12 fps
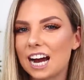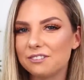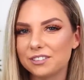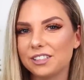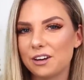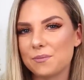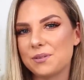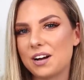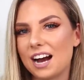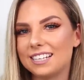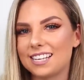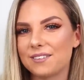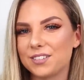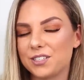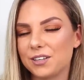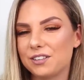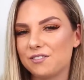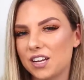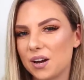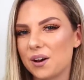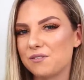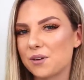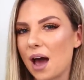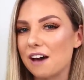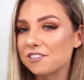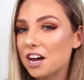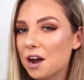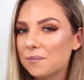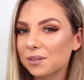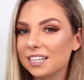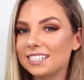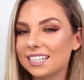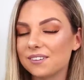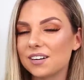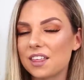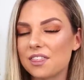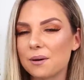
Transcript: I really hope you guys have enjoyed the video. If you have, please give it a